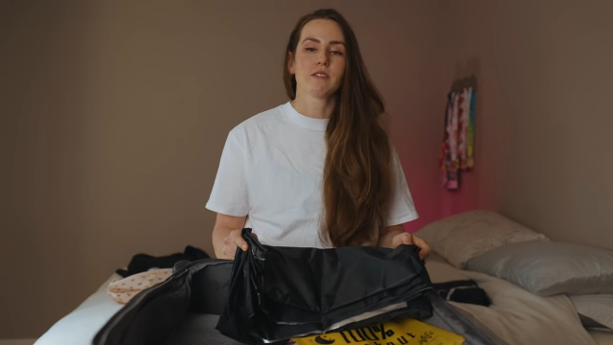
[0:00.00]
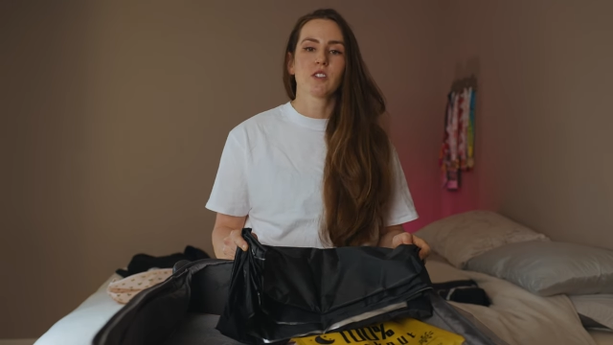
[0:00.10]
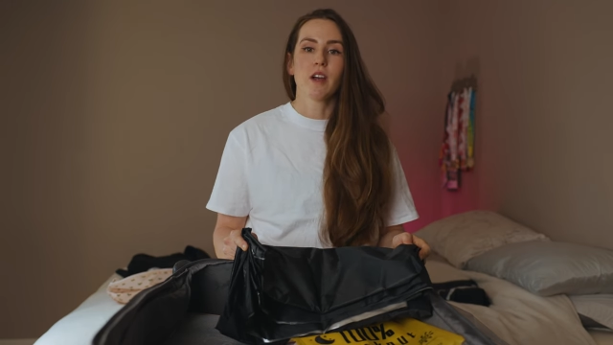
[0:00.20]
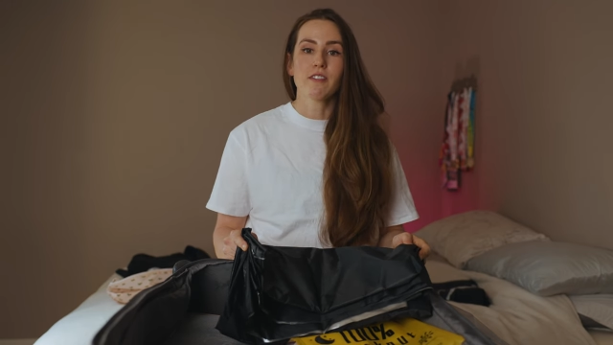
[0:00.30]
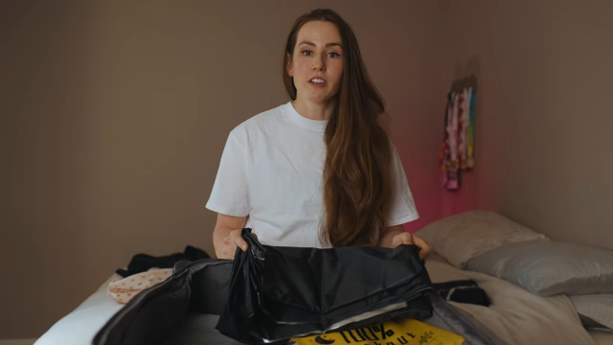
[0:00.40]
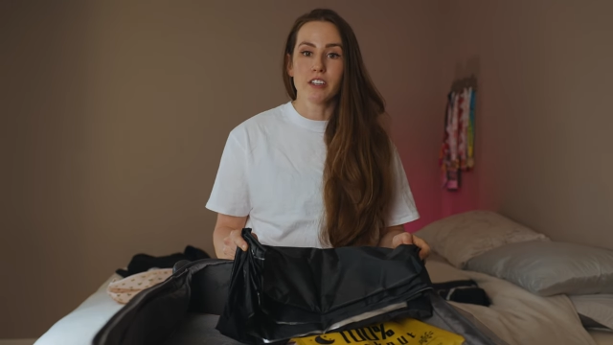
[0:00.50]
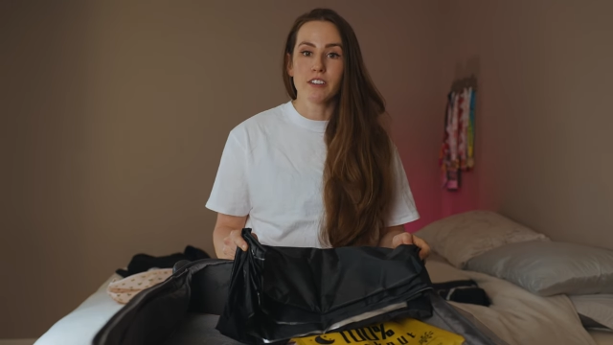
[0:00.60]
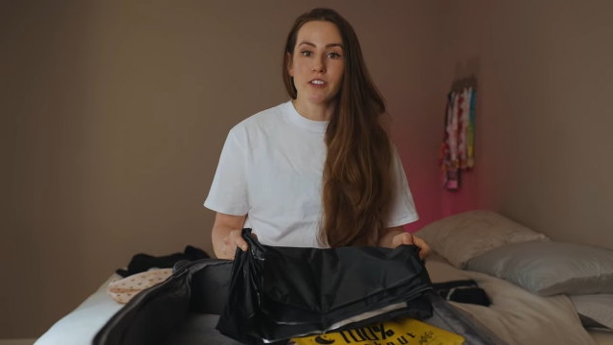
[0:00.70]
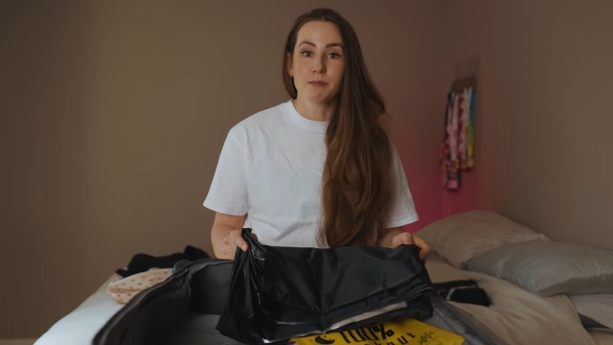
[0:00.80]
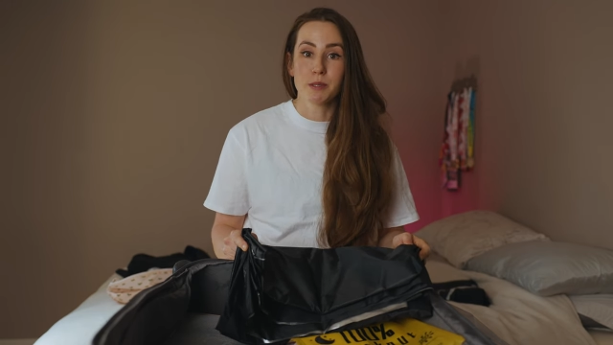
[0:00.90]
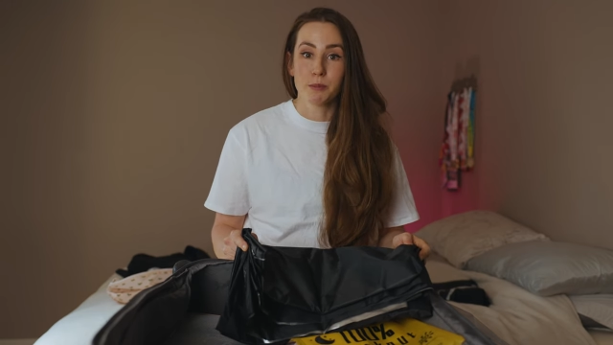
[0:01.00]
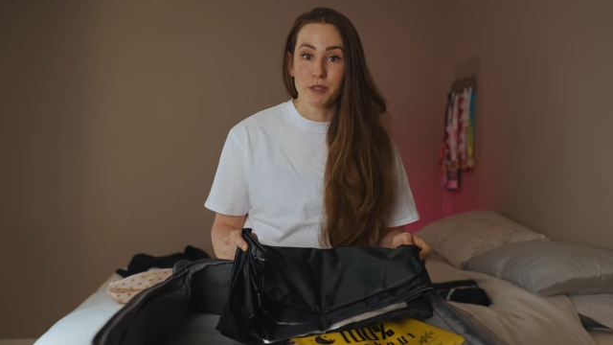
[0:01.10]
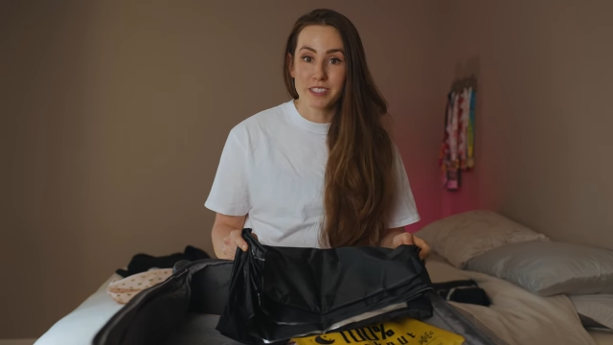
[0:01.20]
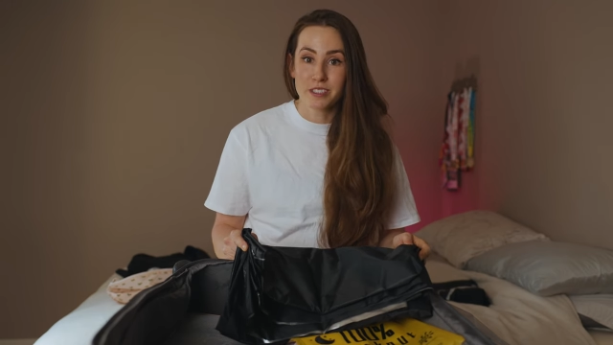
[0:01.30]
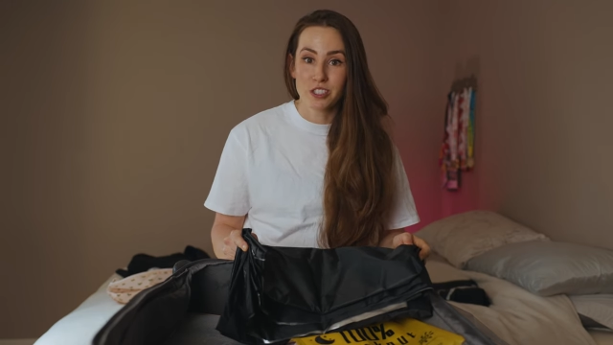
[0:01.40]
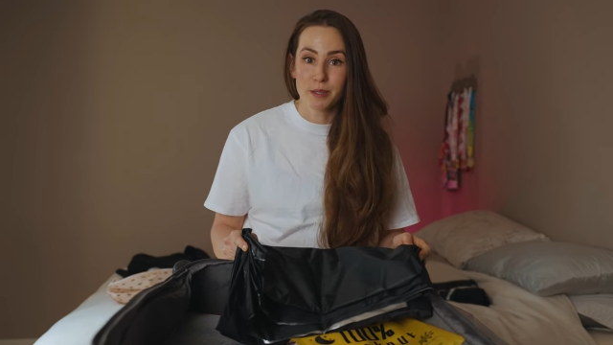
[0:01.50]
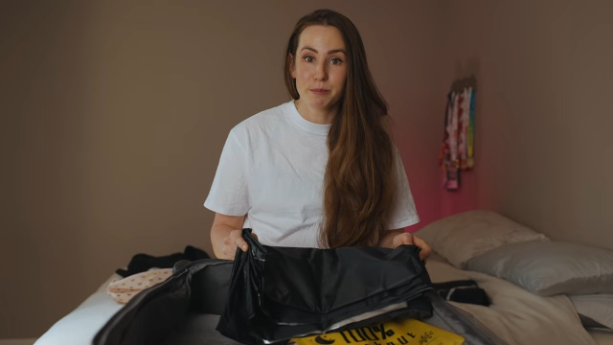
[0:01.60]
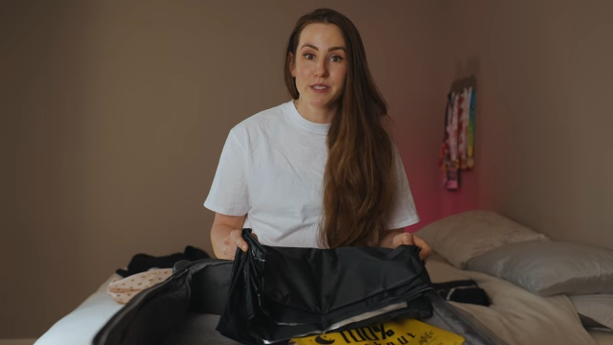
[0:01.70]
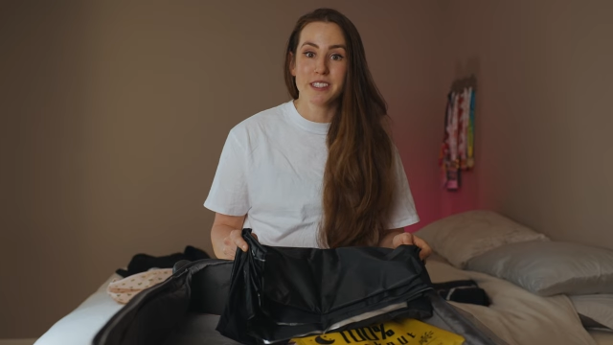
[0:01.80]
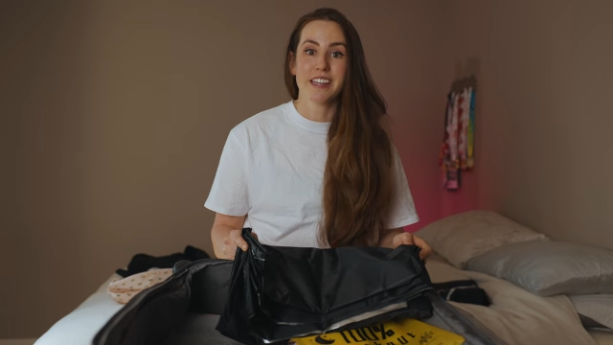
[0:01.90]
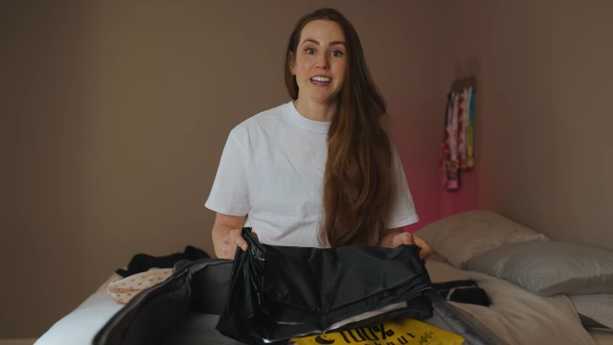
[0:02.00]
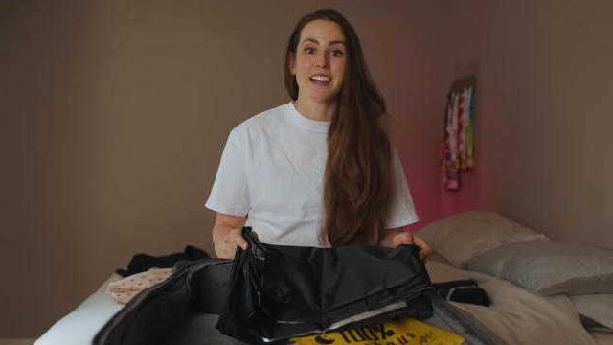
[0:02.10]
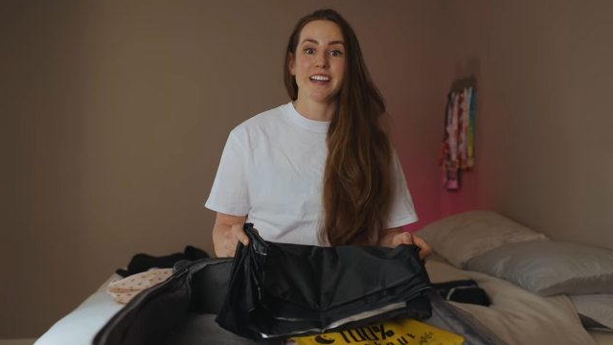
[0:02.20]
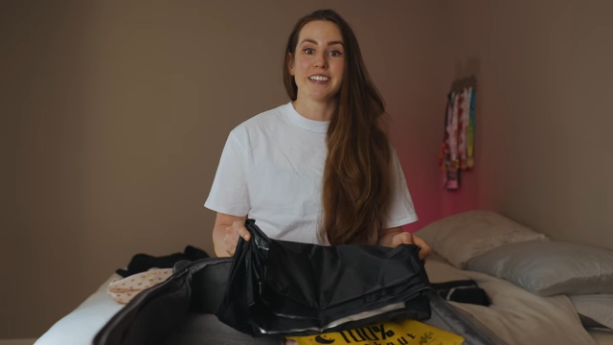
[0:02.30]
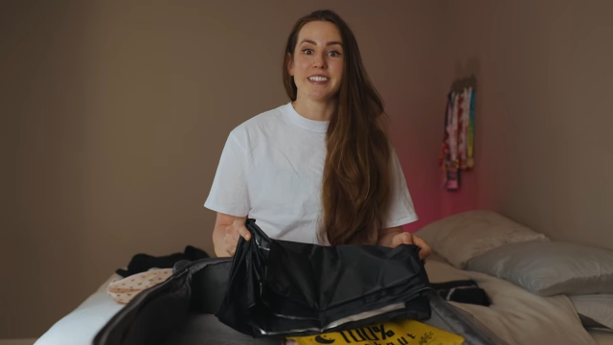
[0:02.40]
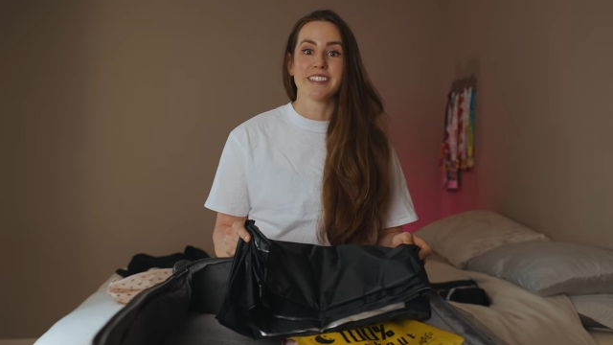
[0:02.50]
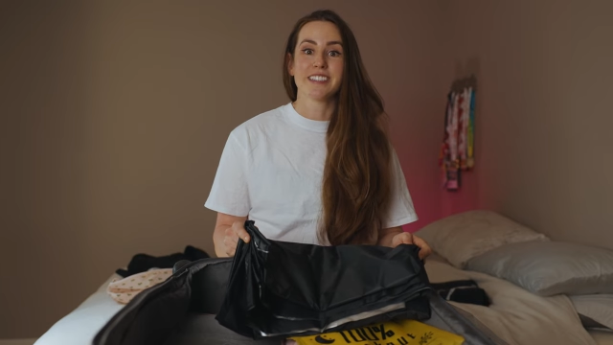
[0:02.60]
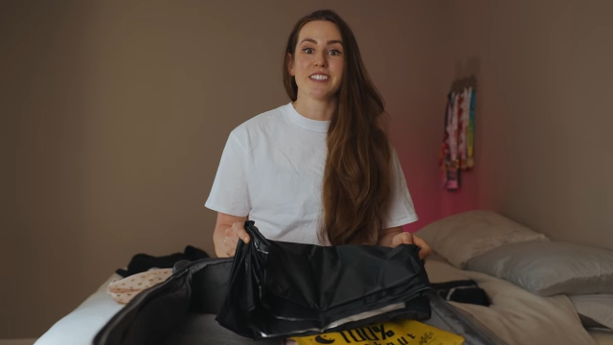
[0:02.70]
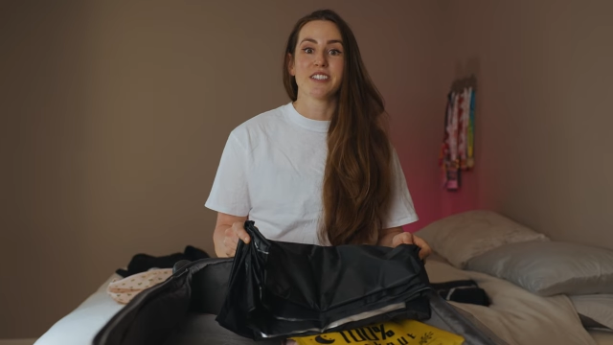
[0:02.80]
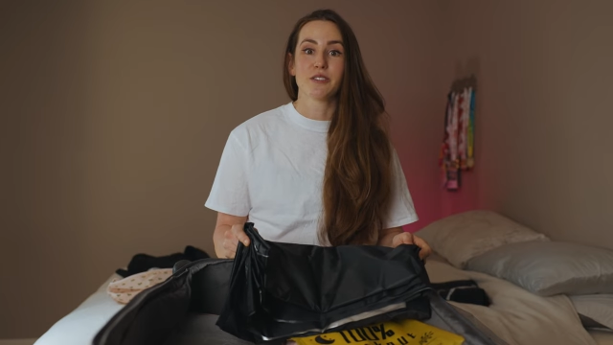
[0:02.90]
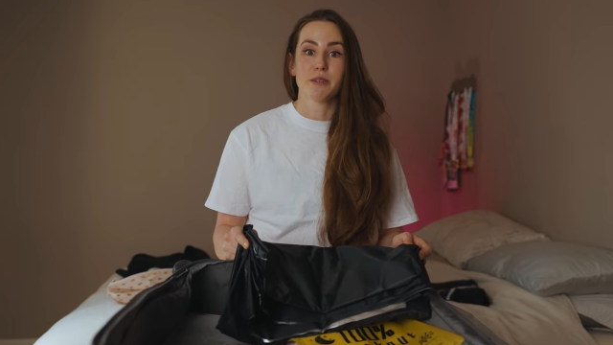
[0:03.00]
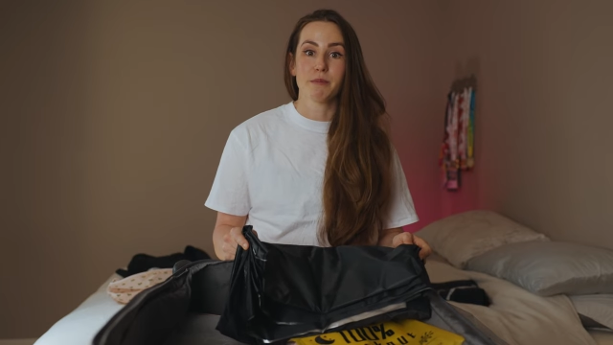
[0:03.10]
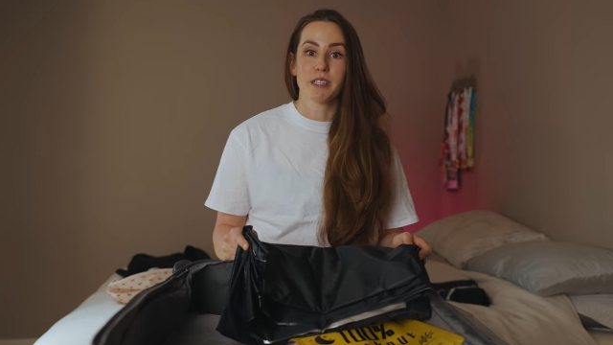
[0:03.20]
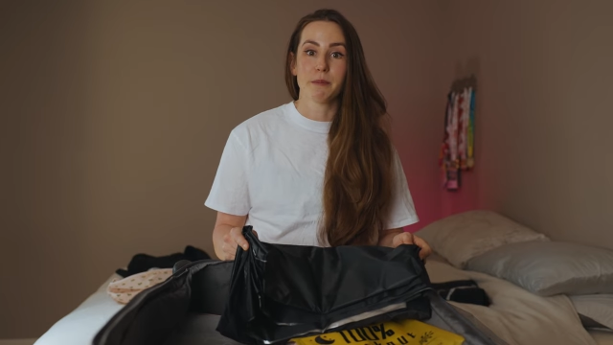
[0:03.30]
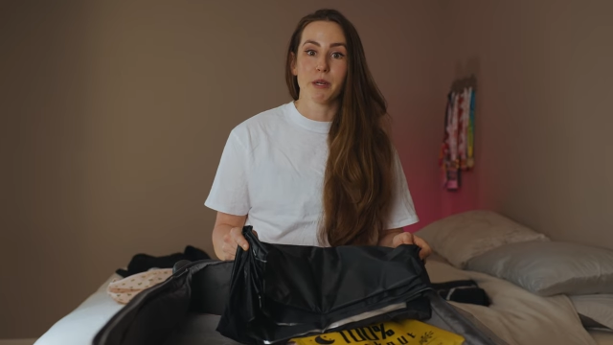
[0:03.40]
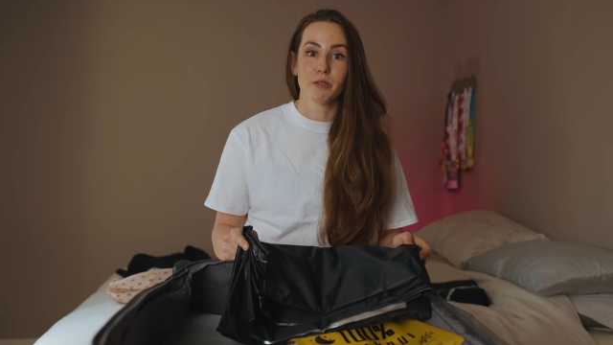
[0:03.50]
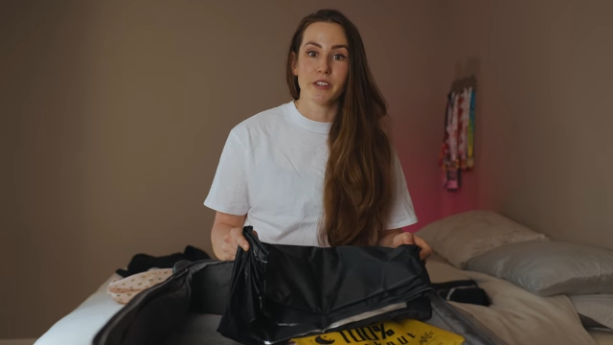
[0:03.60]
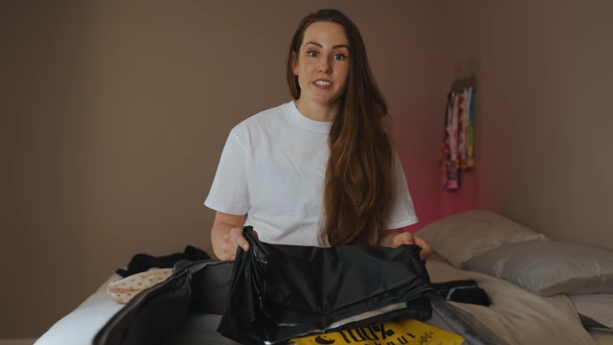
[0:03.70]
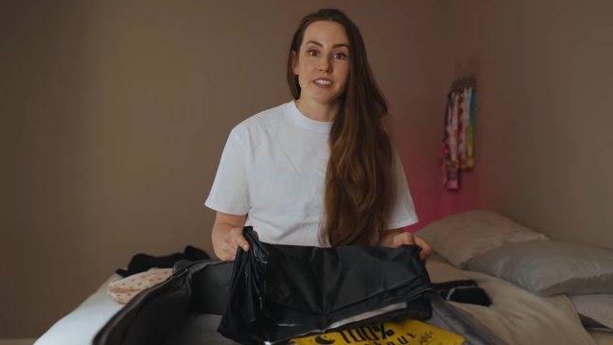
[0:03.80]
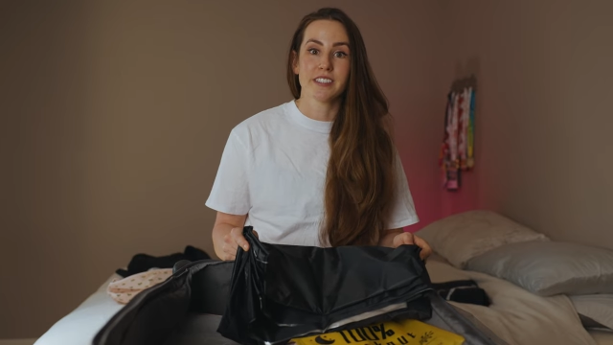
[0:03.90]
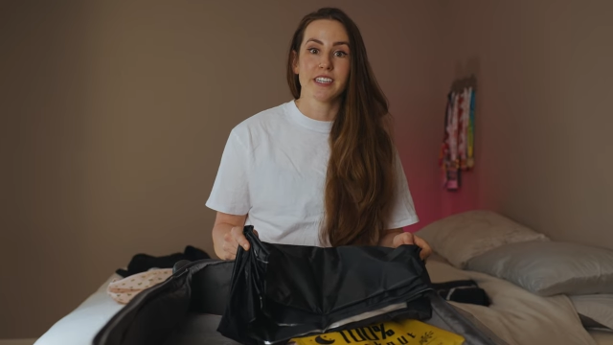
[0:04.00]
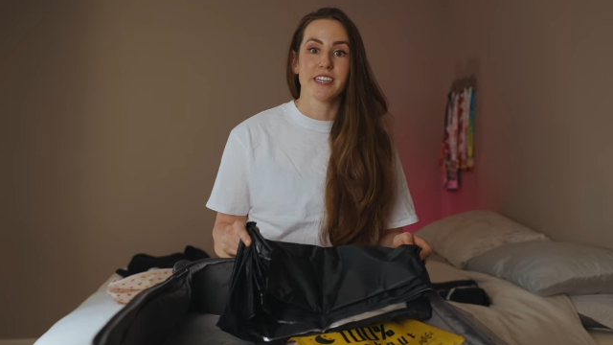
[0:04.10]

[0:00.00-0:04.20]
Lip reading: So I've learned from some recent trips that I needed to do something about this